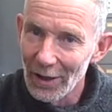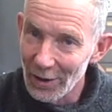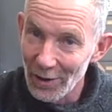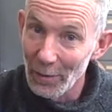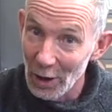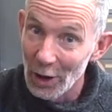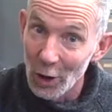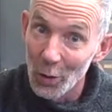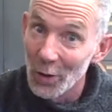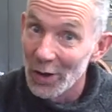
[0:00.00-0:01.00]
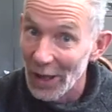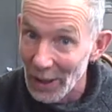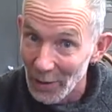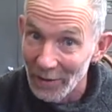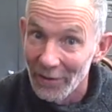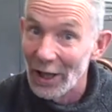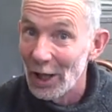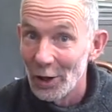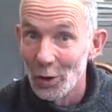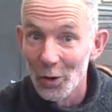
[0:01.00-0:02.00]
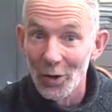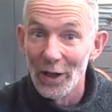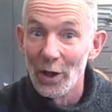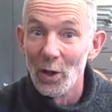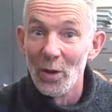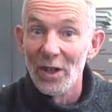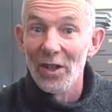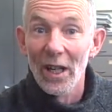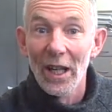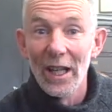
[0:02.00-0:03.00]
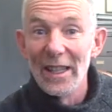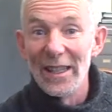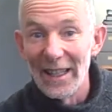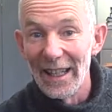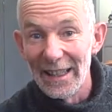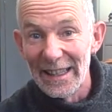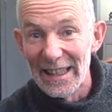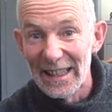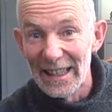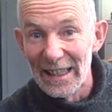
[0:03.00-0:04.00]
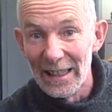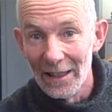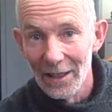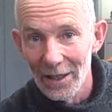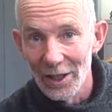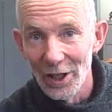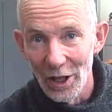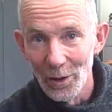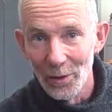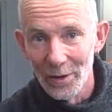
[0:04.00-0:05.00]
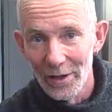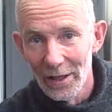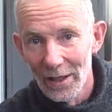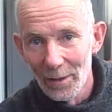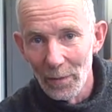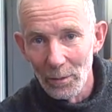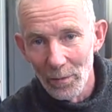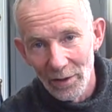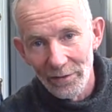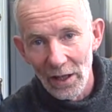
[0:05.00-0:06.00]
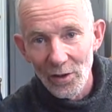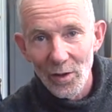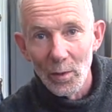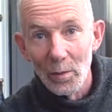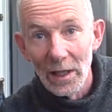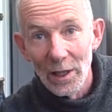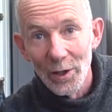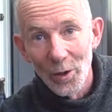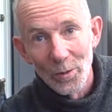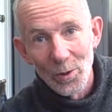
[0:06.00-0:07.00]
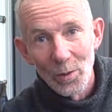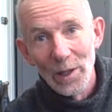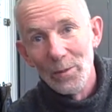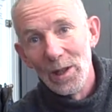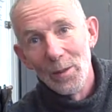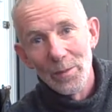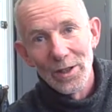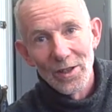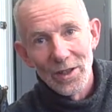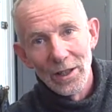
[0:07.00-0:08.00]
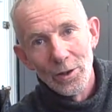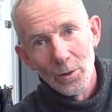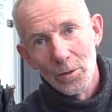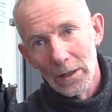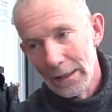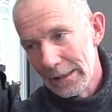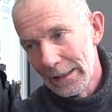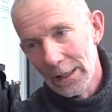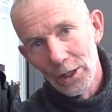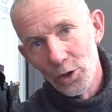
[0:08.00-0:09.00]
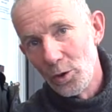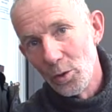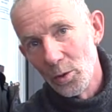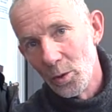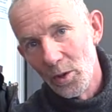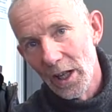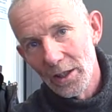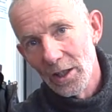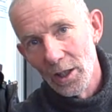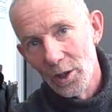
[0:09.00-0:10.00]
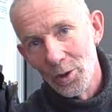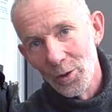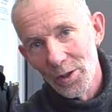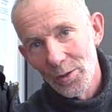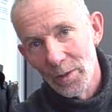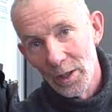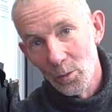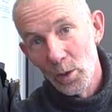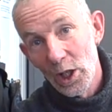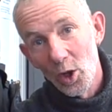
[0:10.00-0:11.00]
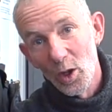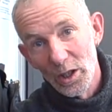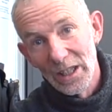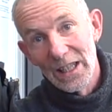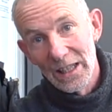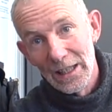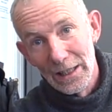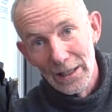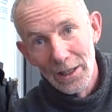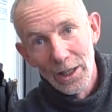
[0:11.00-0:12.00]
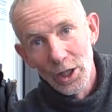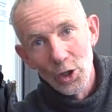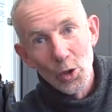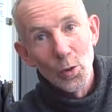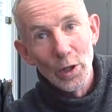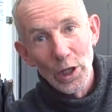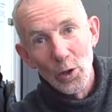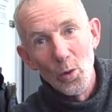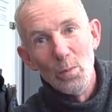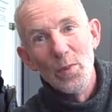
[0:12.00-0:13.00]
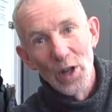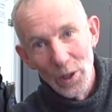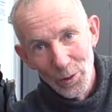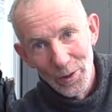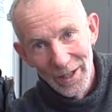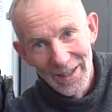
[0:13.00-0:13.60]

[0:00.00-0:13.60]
Something in Lewis anyway, very unusual in Lewis, to get green ground. My friends on the mainland always wind me up and say, you don't know that colour, Lewis, man. We call it green. You only know brown.